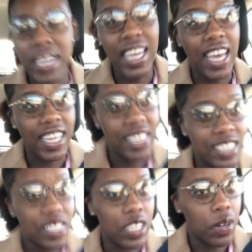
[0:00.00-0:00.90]
but yes
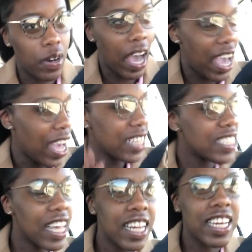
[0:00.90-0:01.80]
so I, I,
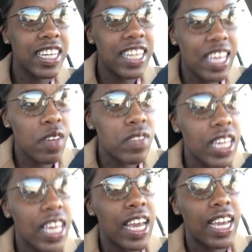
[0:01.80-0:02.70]
just had a good
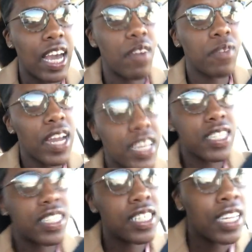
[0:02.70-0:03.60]
evening i got
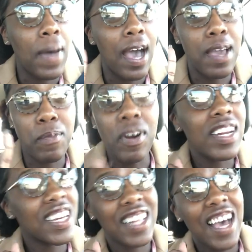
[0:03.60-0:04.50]
rest my
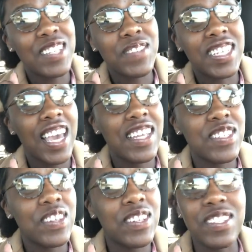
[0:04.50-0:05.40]
morning class was
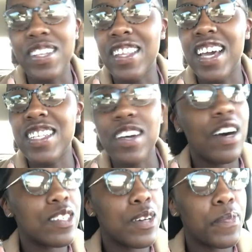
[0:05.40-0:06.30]
canceled so that's
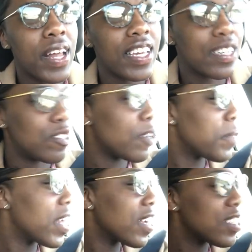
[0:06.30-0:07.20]
also probably
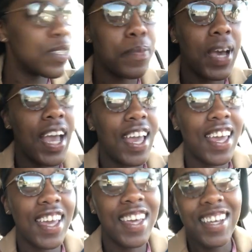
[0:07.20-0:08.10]
contributing to
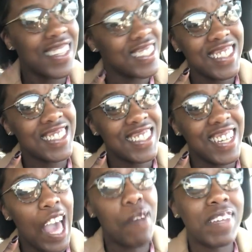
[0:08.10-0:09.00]
my
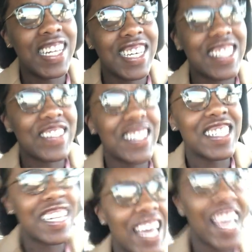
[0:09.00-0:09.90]
happiness on
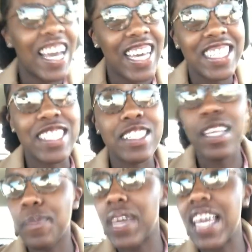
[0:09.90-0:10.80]
today i got to
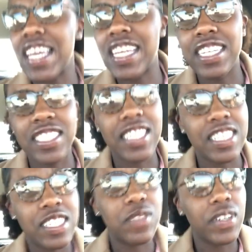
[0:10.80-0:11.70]
in and
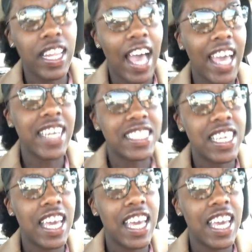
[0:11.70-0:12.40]
just relax